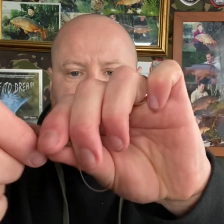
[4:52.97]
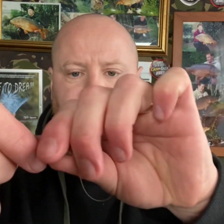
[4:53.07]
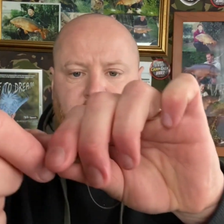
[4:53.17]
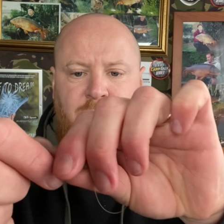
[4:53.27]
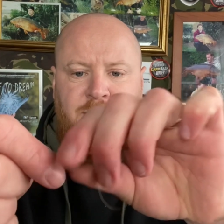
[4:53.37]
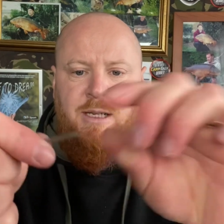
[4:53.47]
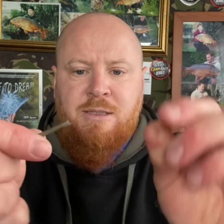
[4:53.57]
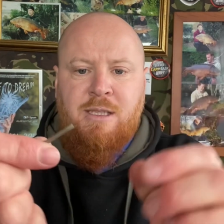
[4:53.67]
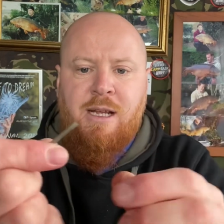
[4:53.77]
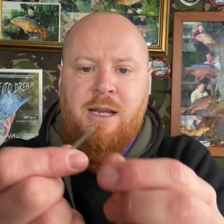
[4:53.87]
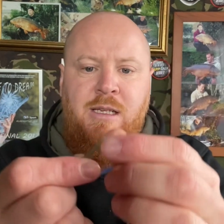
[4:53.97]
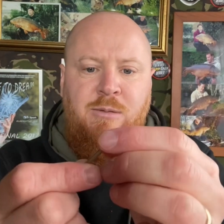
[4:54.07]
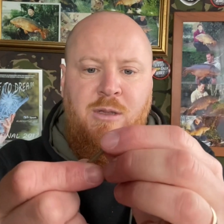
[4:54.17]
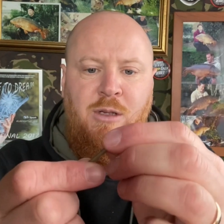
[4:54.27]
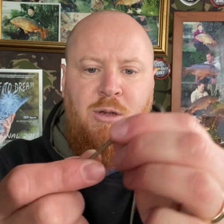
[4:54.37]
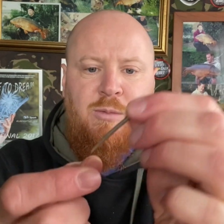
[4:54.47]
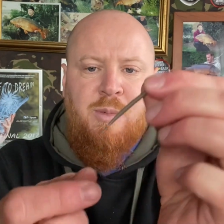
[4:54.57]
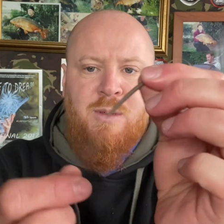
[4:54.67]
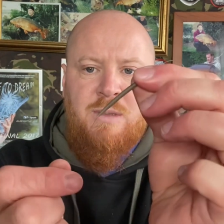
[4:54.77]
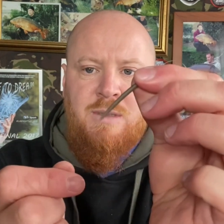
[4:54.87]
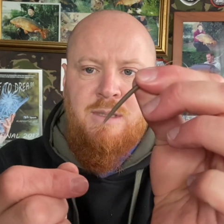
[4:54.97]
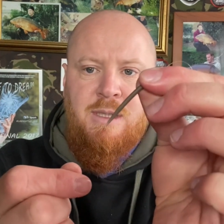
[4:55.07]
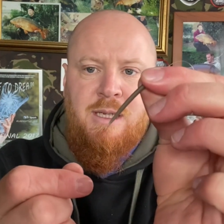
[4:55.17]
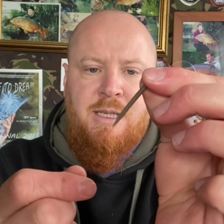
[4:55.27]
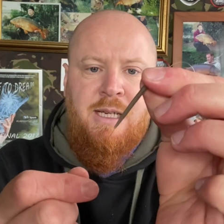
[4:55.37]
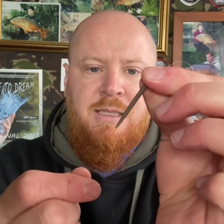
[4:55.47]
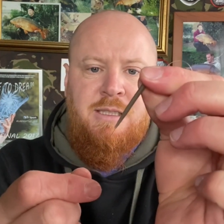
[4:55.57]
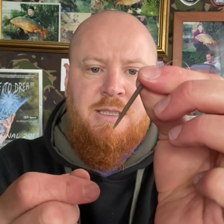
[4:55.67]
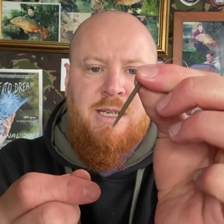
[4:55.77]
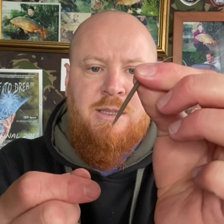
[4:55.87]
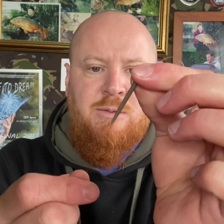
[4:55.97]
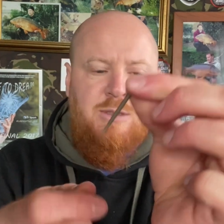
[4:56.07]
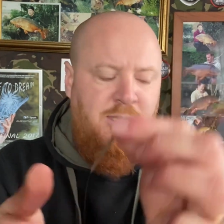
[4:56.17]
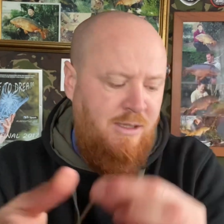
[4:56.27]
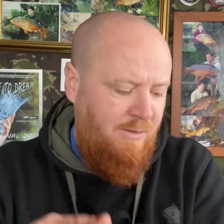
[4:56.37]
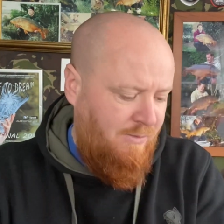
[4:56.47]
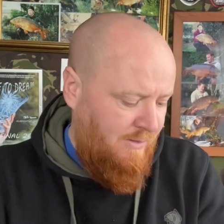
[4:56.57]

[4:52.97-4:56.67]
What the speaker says: I'll go down to that end with the loop and the anti-tangle sleeve.